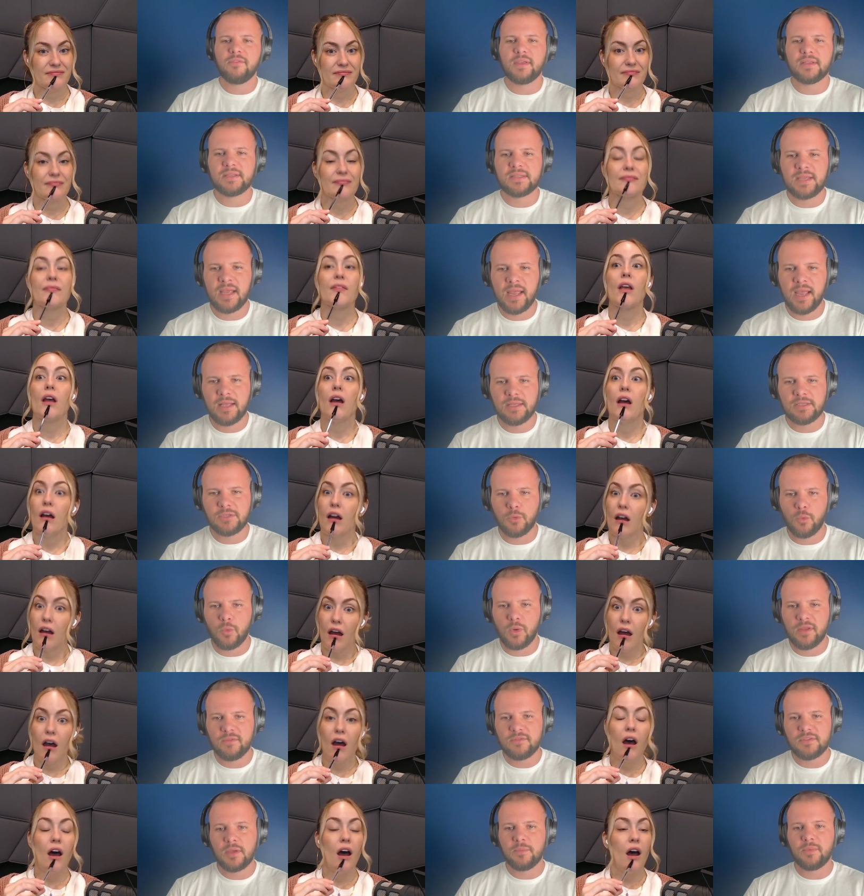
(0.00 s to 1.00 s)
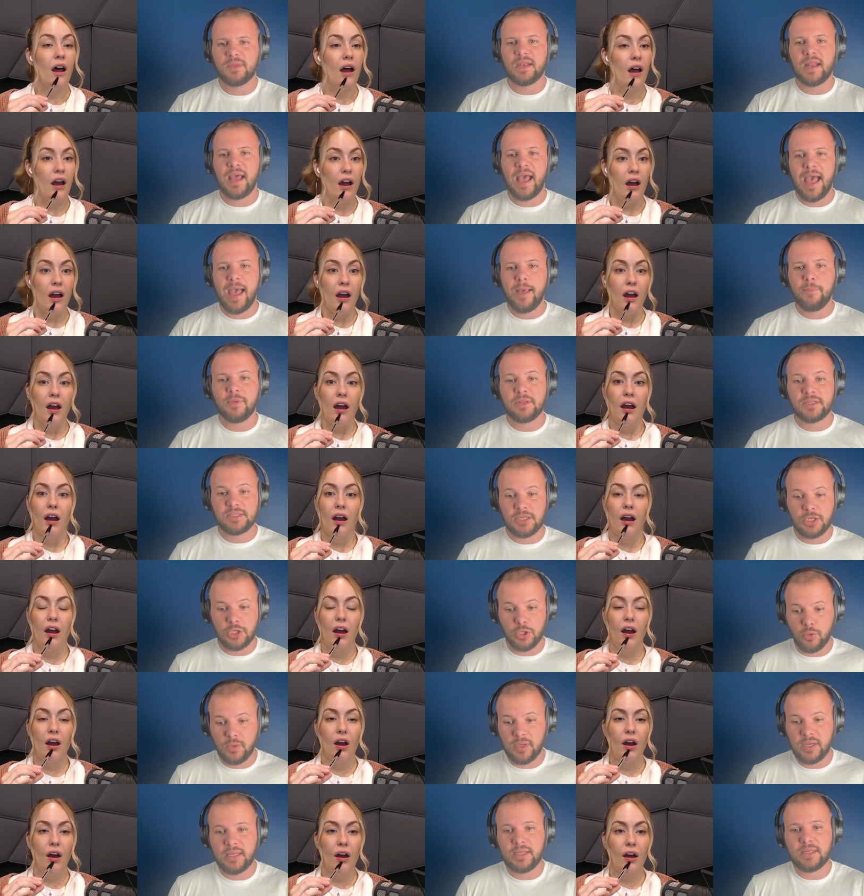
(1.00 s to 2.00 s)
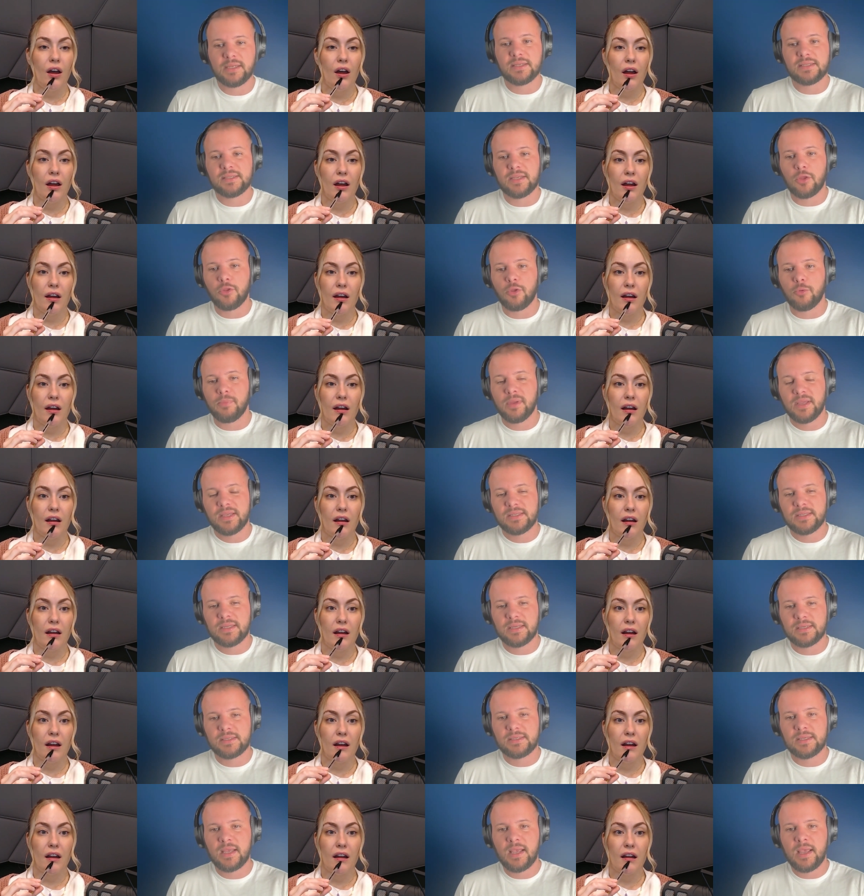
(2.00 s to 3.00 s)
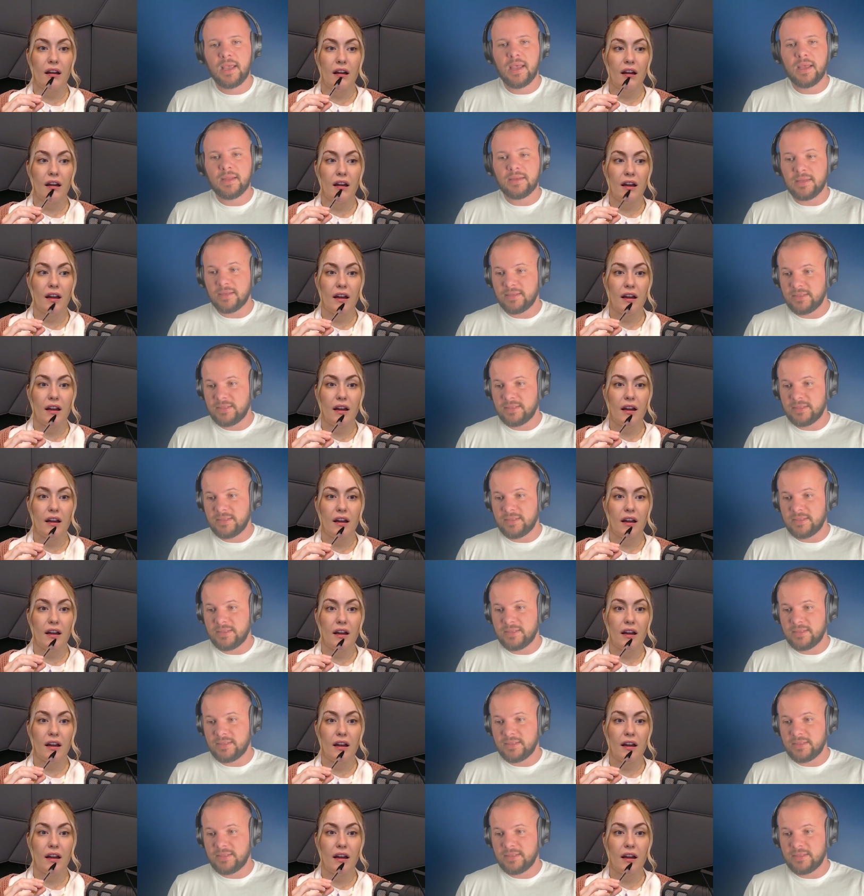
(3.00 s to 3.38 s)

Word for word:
Speaker 1: gets cancer? What if something happens and you need to sell the business to